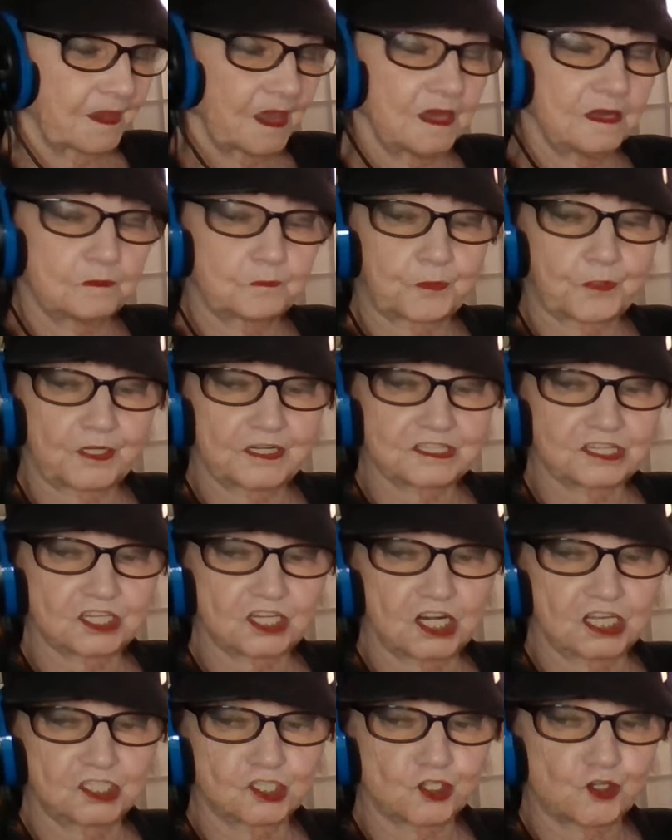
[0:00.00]
And
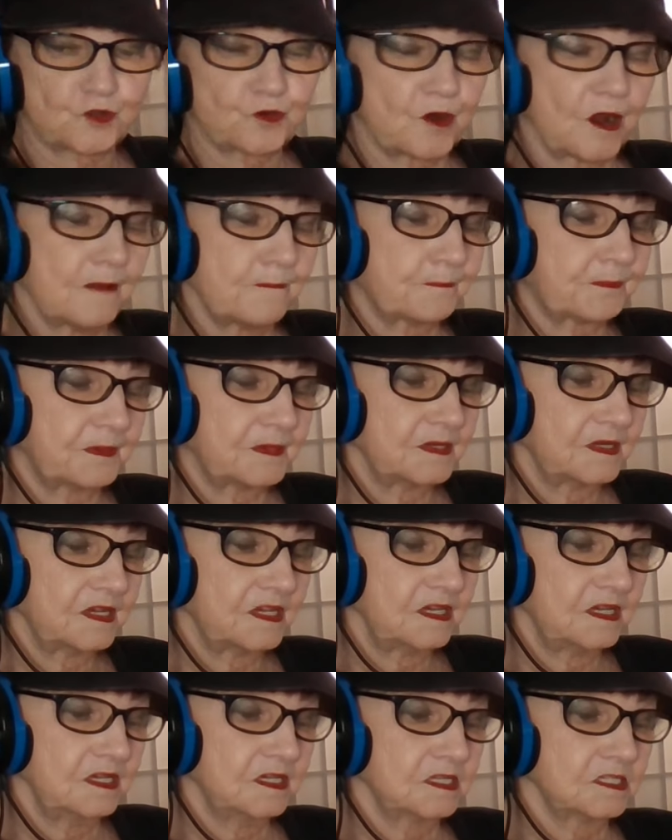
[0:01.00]
President Trump
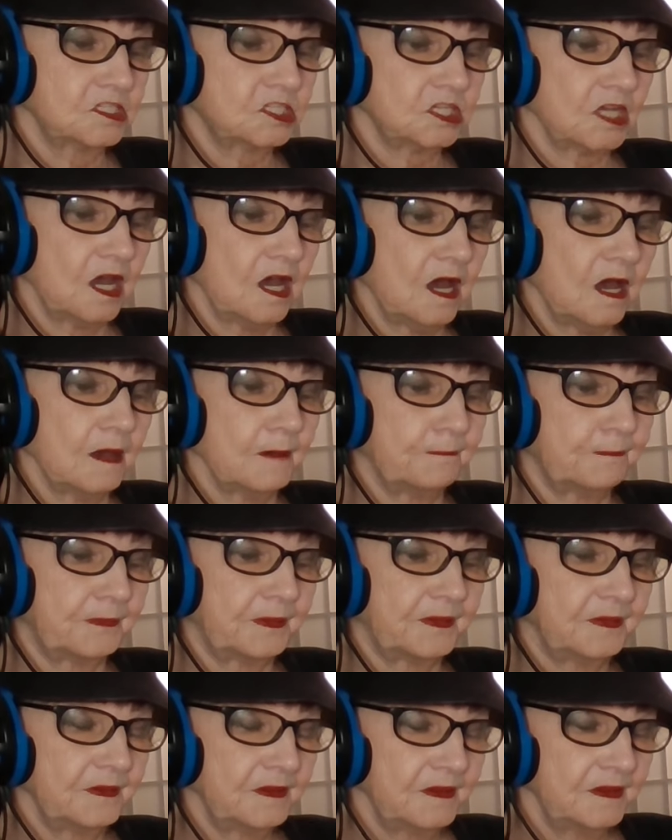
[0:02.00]
is up
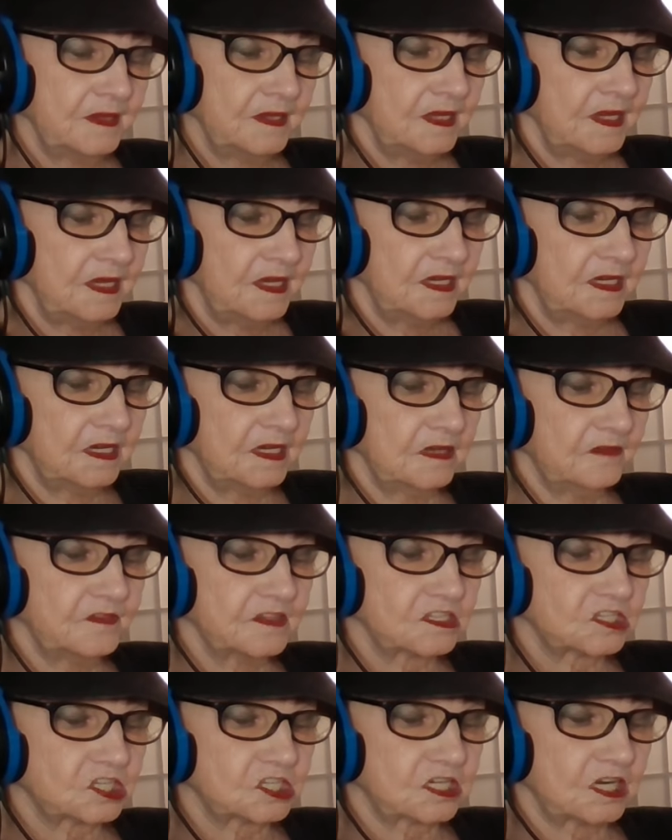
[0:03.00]
in
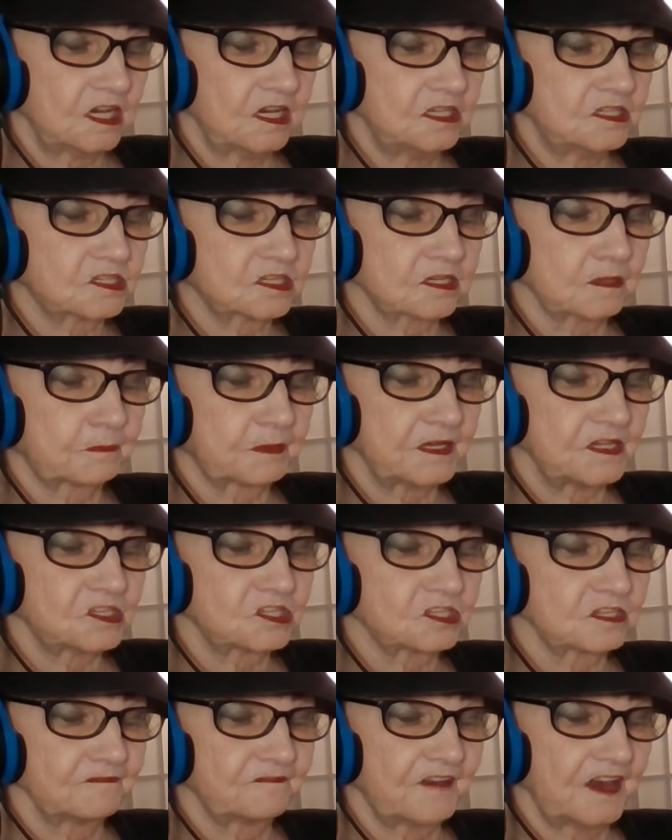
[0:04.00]
the states of
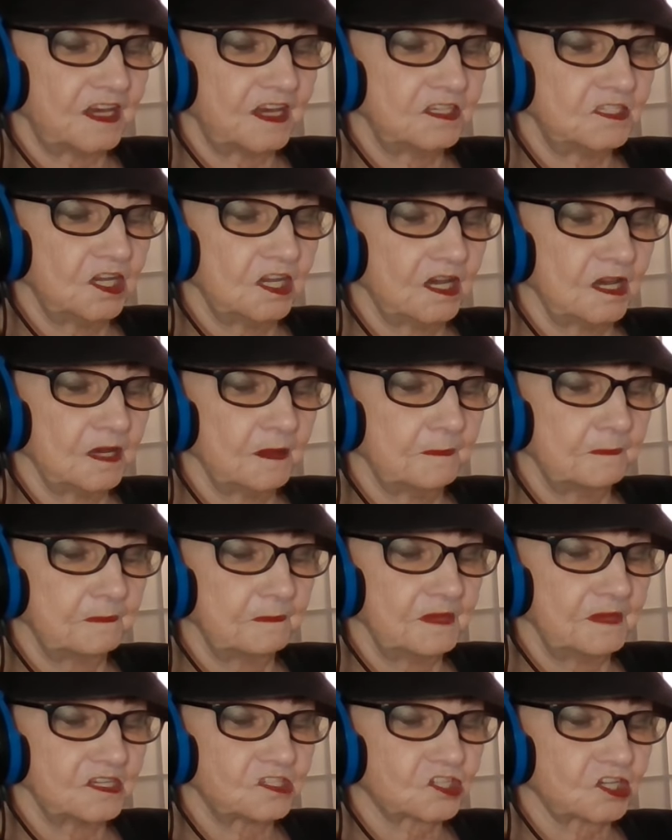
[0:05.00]
Pennsylvania,
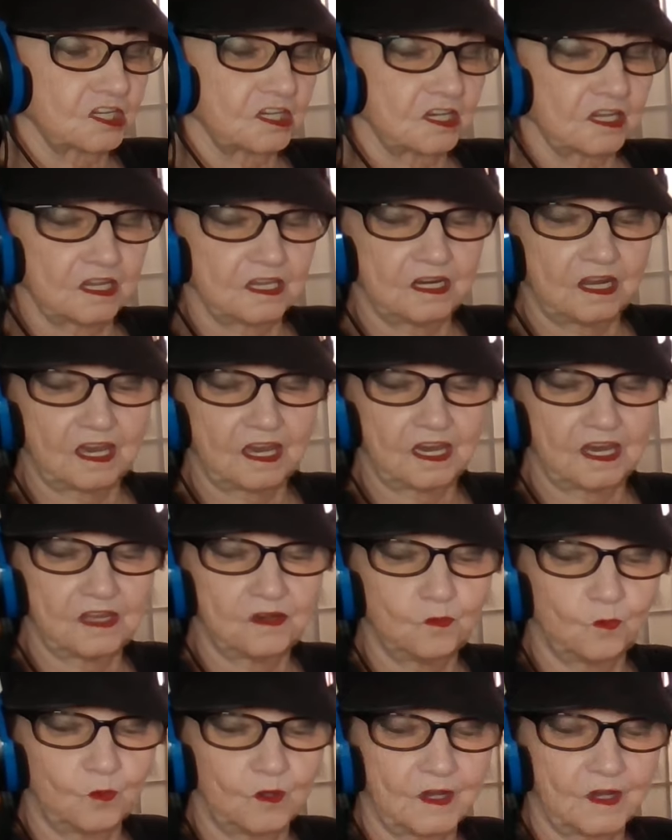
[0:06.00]
Michigan, and